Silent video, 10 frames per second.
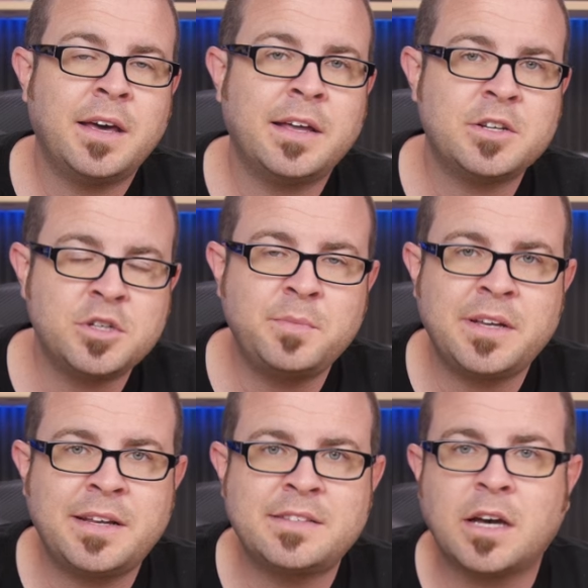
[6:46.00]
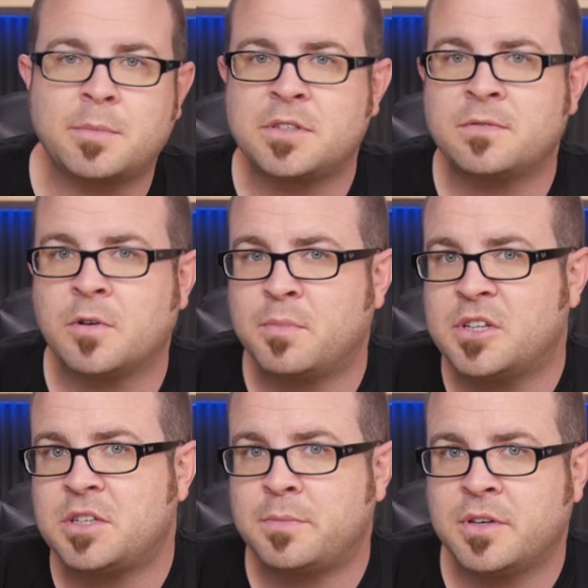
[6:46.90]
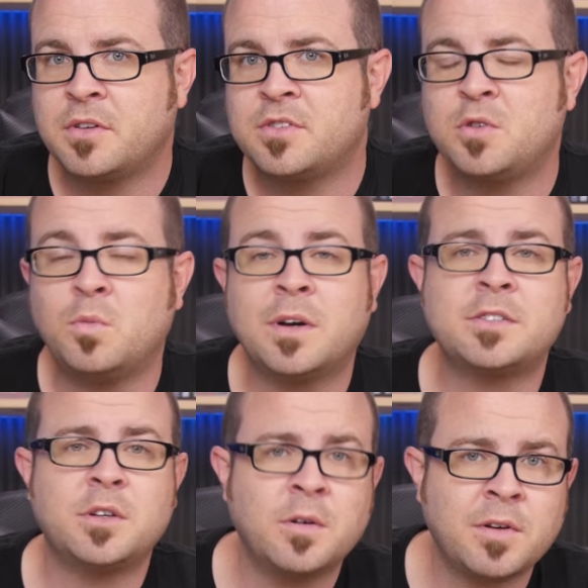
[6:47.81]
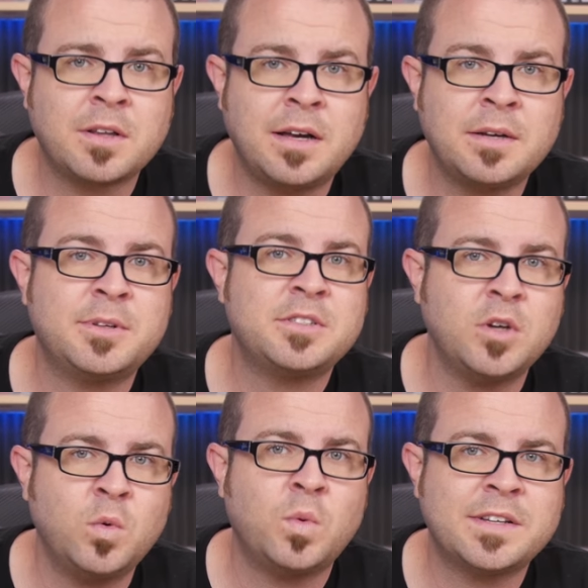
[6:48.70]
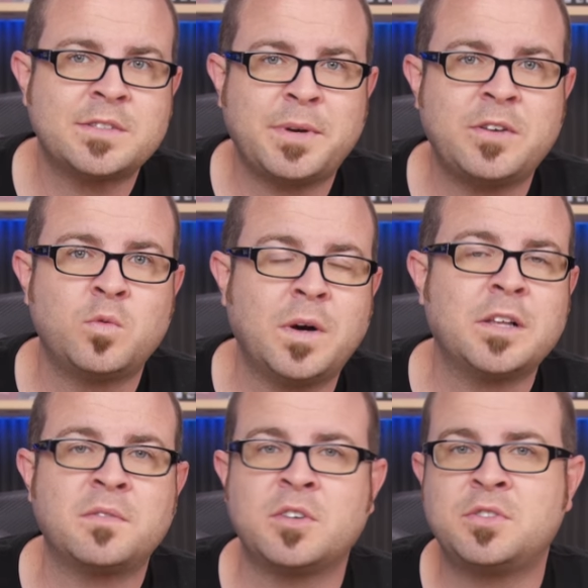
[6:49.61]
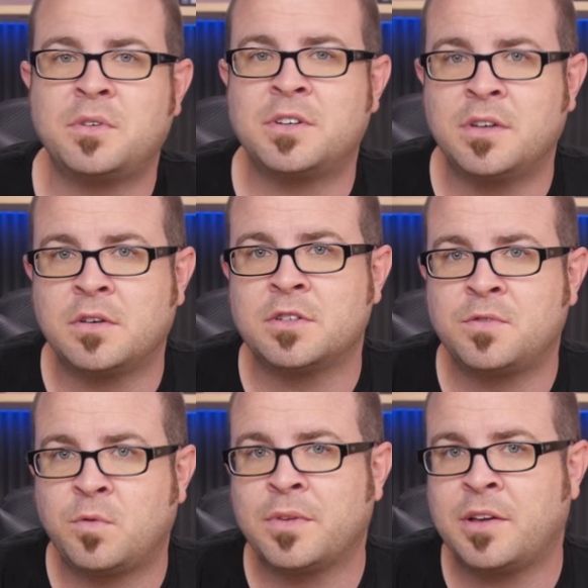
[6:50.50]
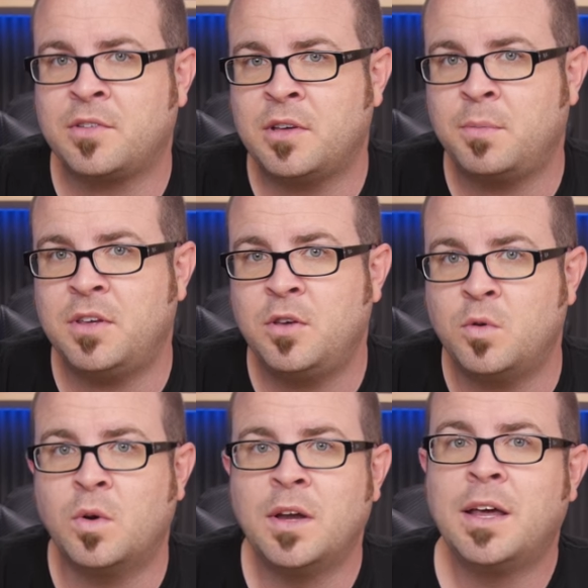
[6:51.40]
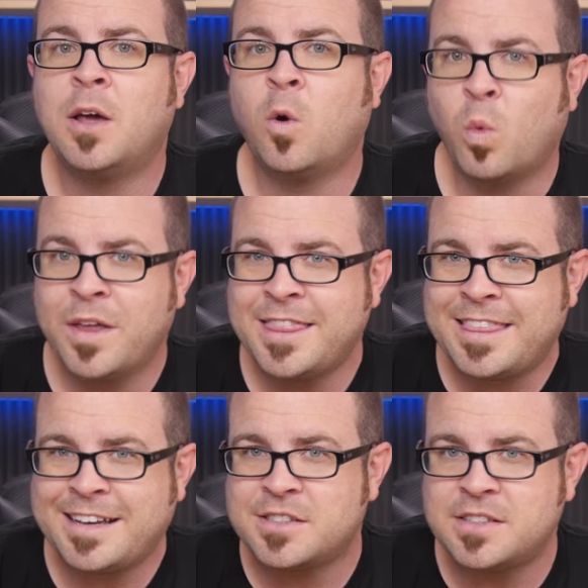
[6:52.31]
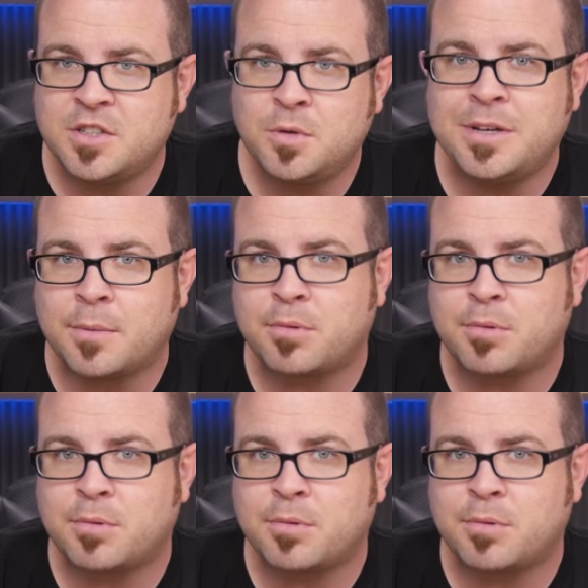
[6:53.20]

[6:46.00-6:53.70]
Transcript: and it should be a nice option for budget builders who want to overclock but don't want to spend well over two hundred dollars for their C P U. one thousand unit